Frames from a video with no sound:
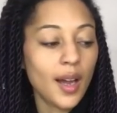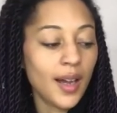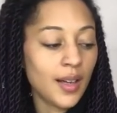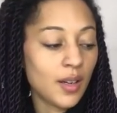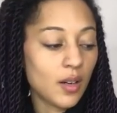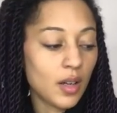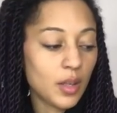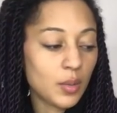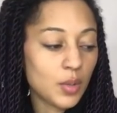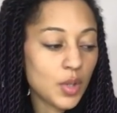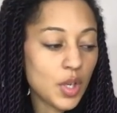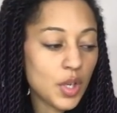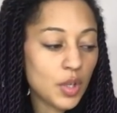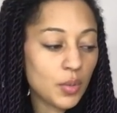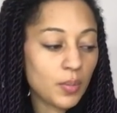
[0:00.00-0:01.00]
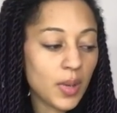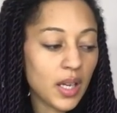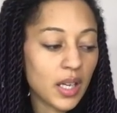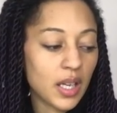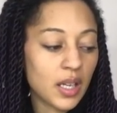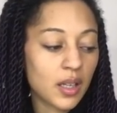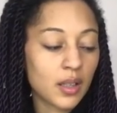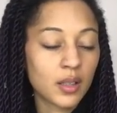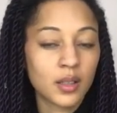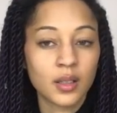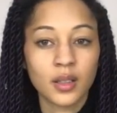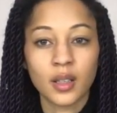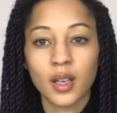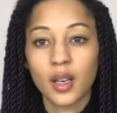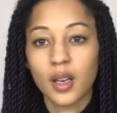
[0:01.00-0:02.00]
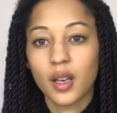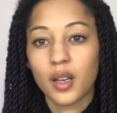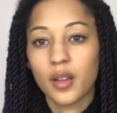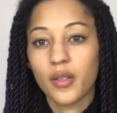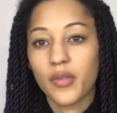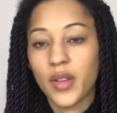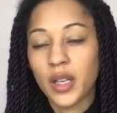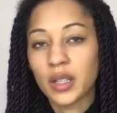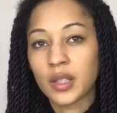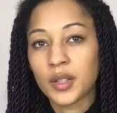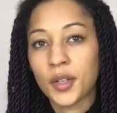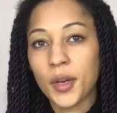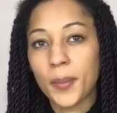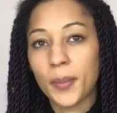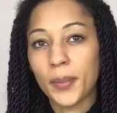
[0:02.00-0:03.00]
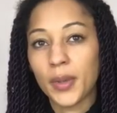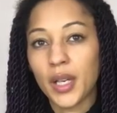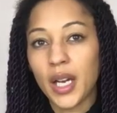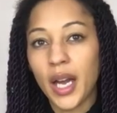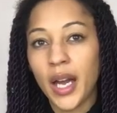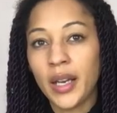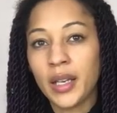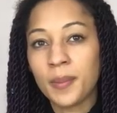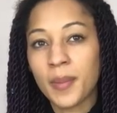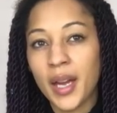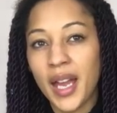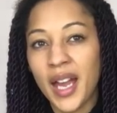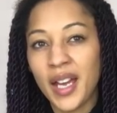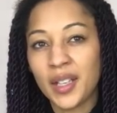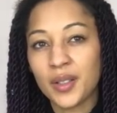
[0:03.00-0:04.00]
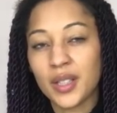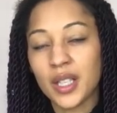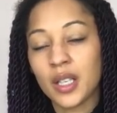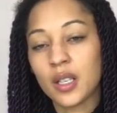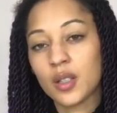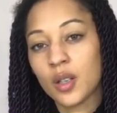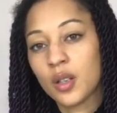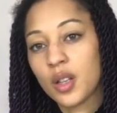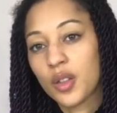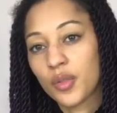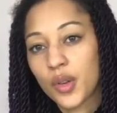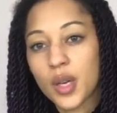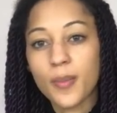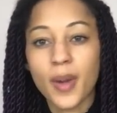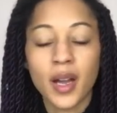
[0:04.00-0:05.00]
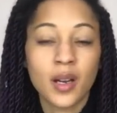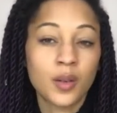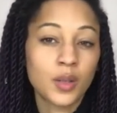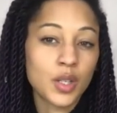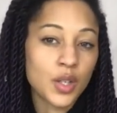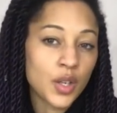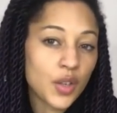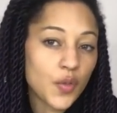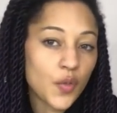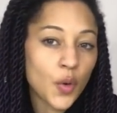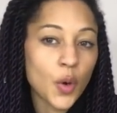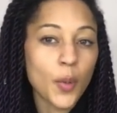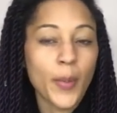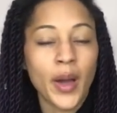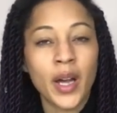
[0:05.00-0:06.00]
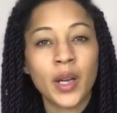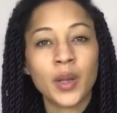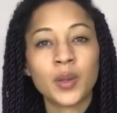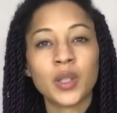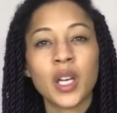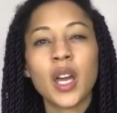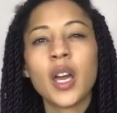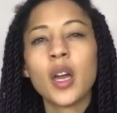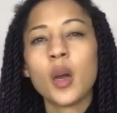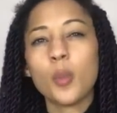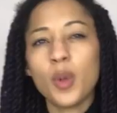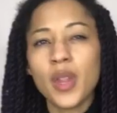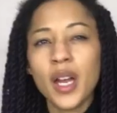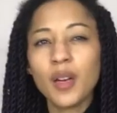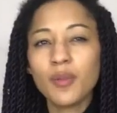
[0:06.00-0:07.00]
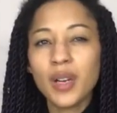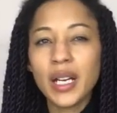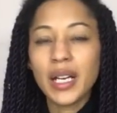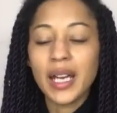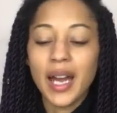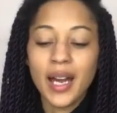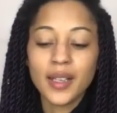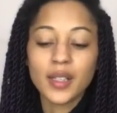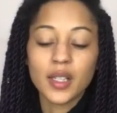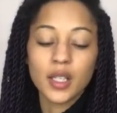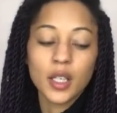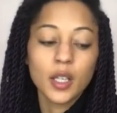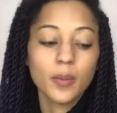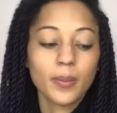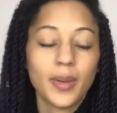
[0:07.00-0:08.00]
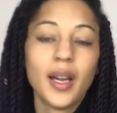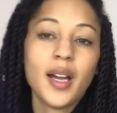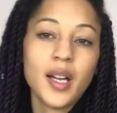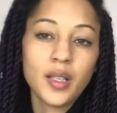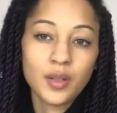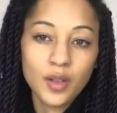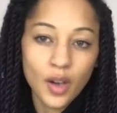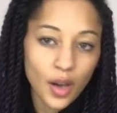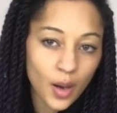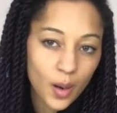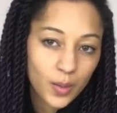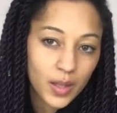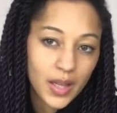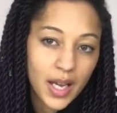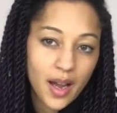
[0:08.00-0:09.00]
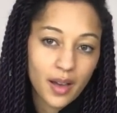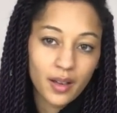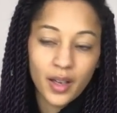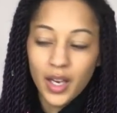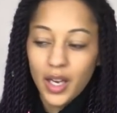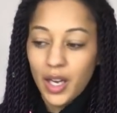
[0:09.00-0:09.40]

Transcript: and I was picking things up and in my head I was saying it's only £3, it's only £4 but that really adds up and not only that